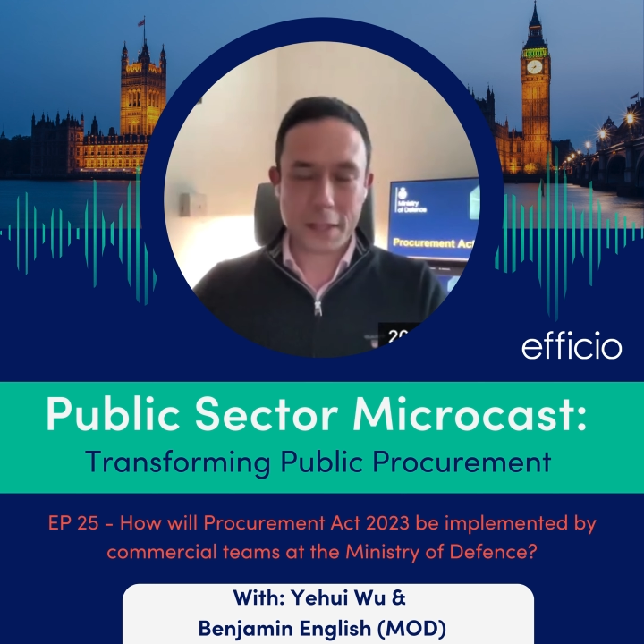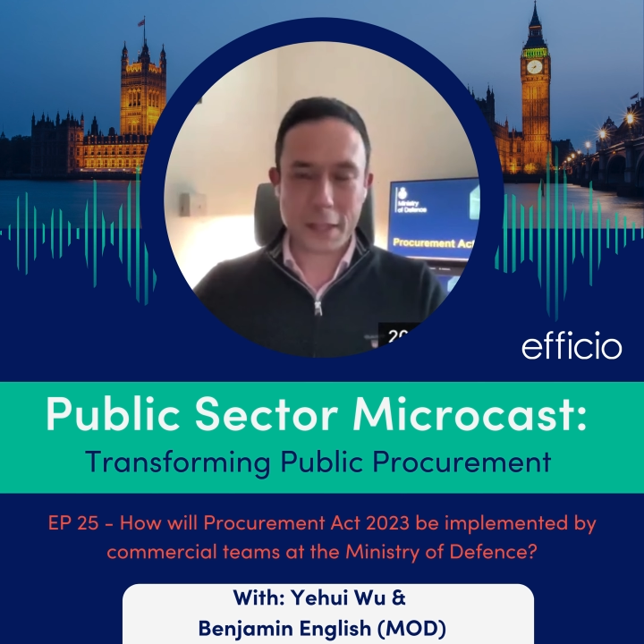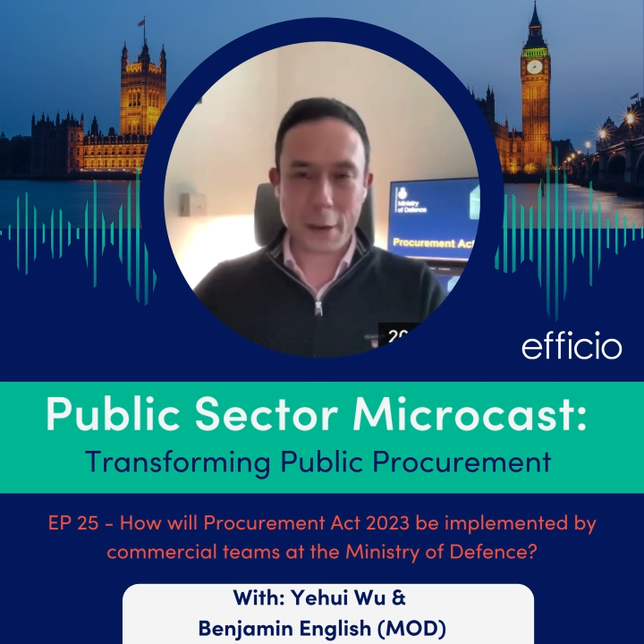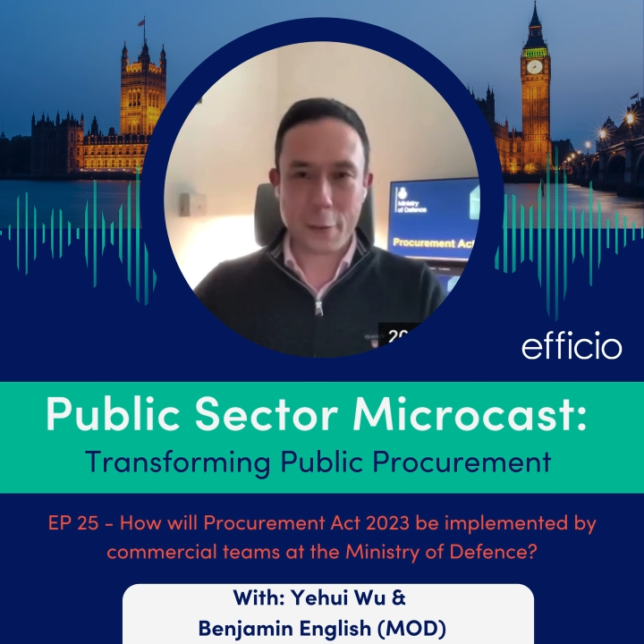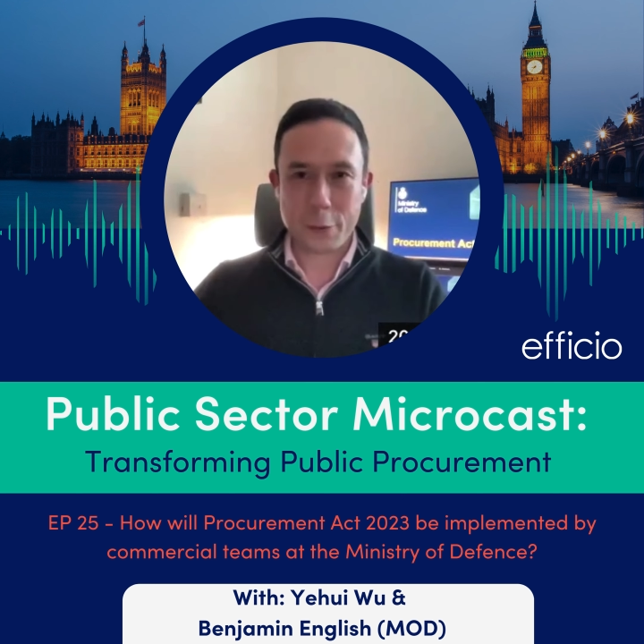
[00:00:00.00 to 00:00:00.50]
and
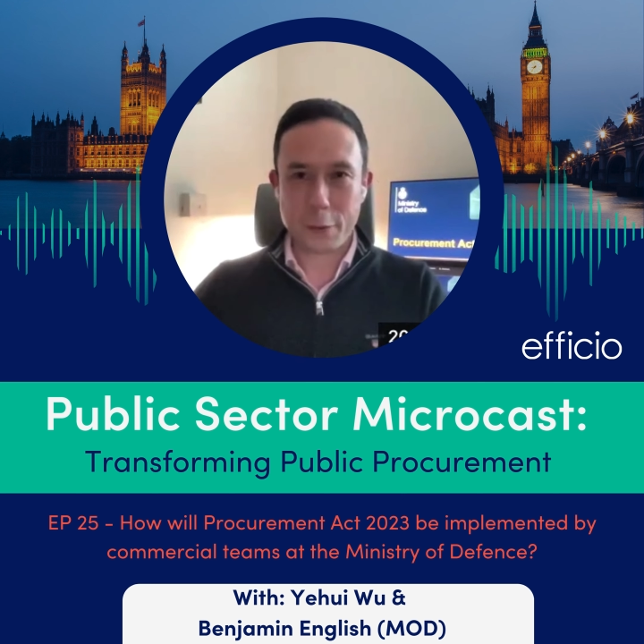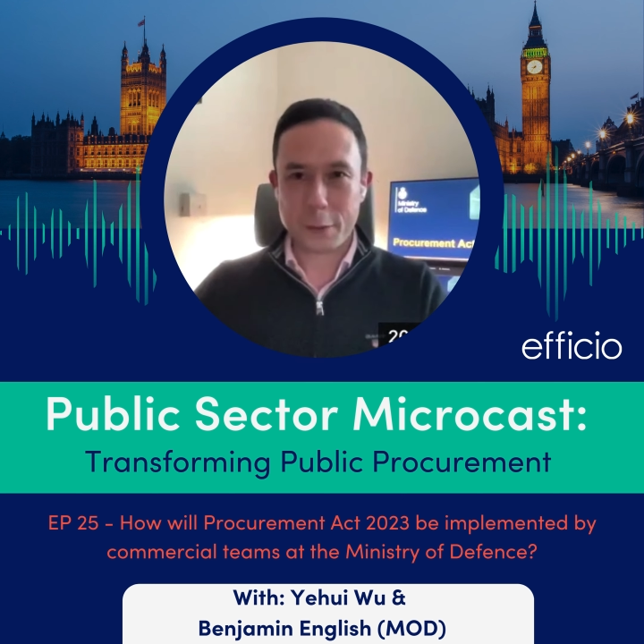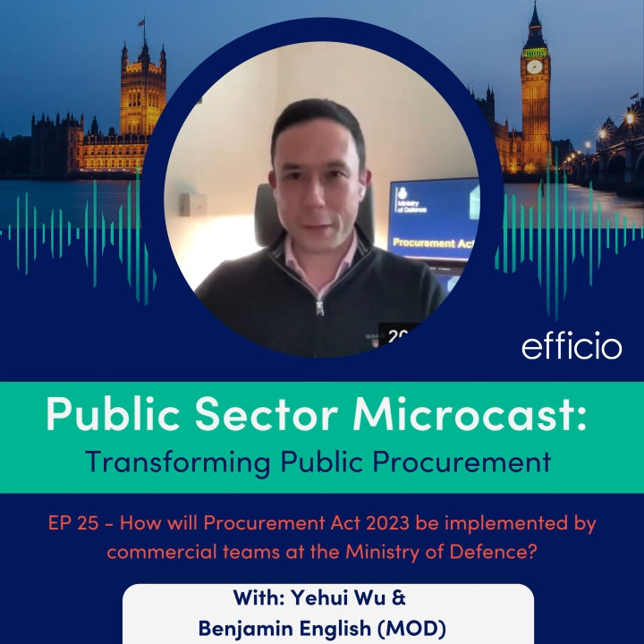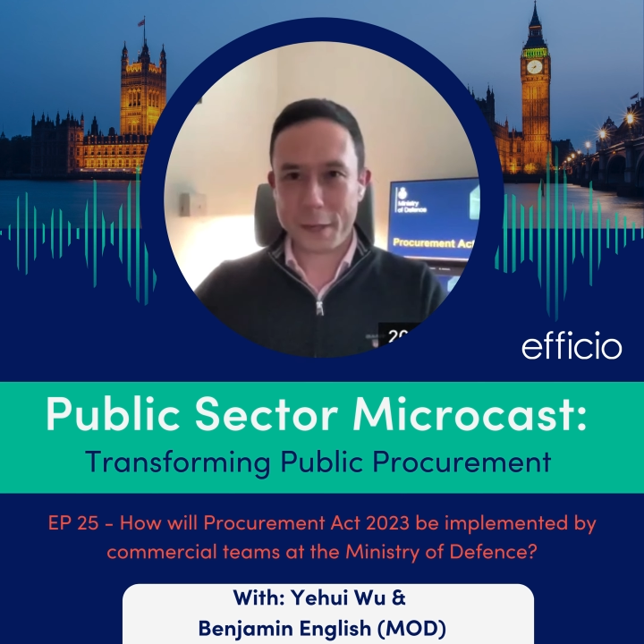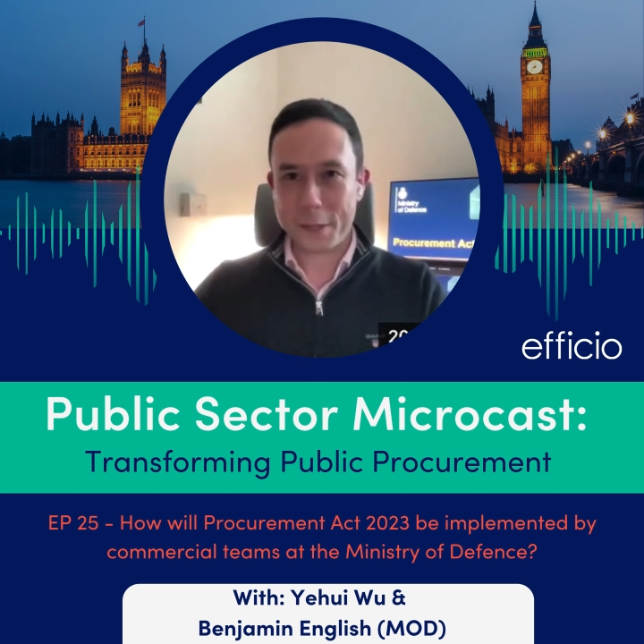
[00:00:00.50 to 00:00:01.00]
that's how we're
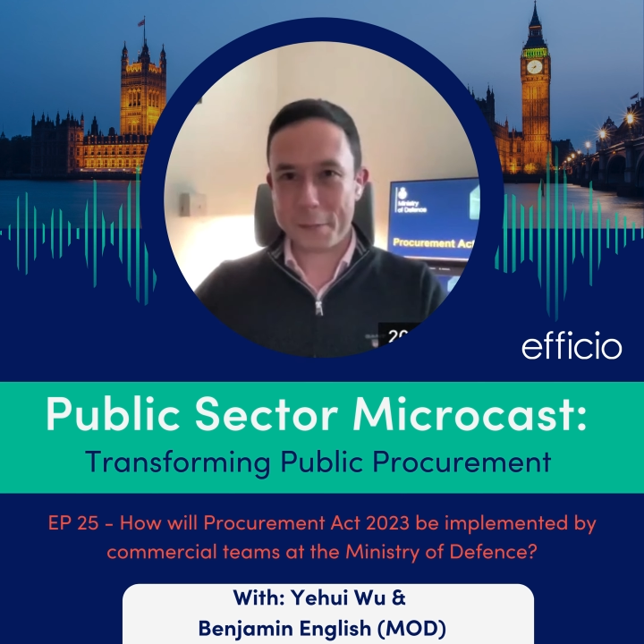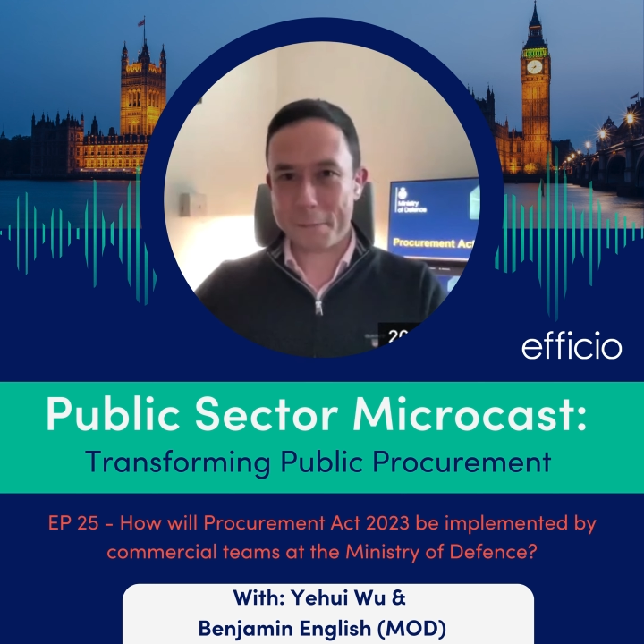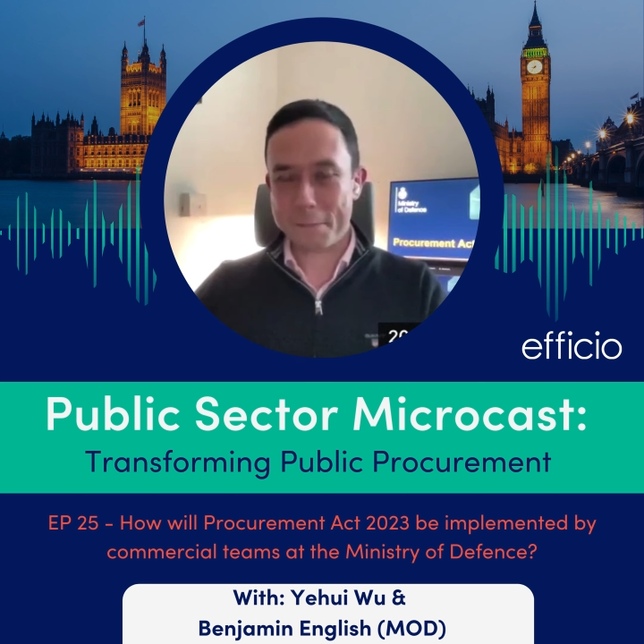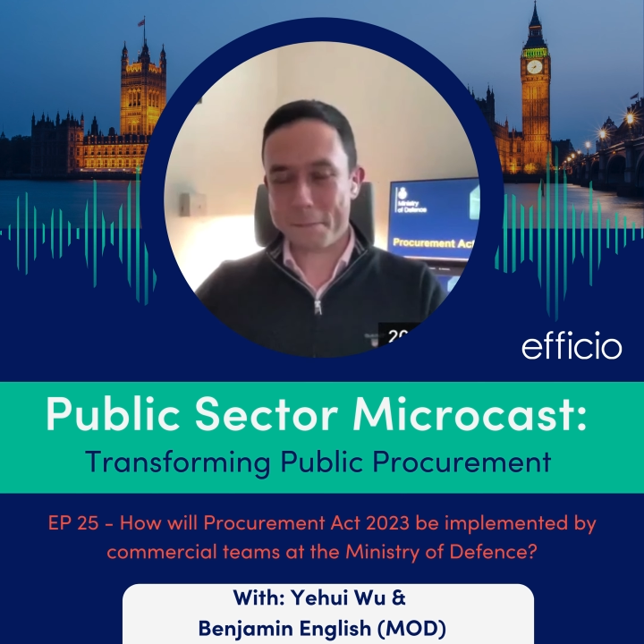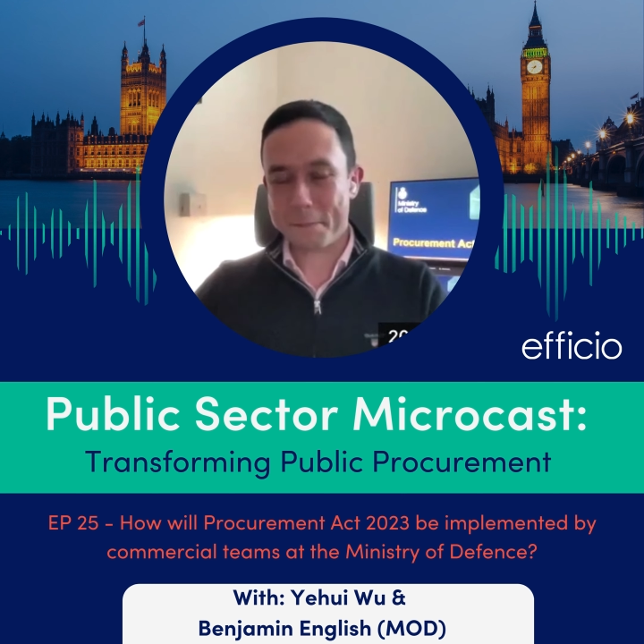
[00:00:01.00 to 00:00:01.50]
trying to pitch
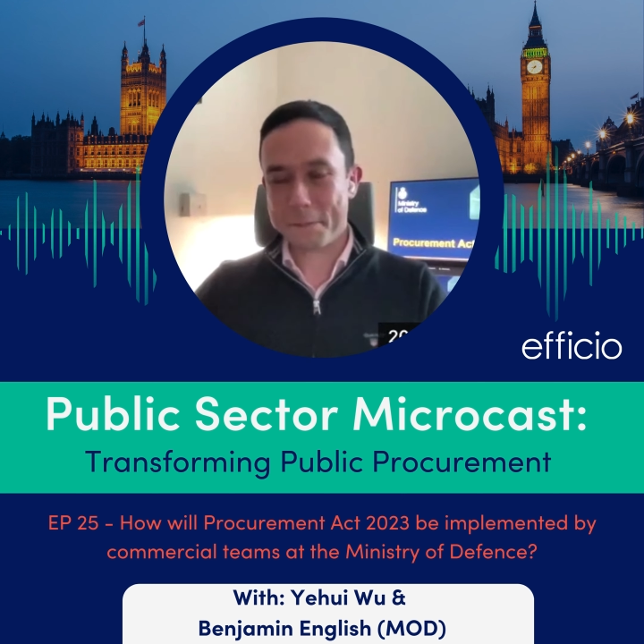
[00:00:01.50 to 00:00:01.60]
it.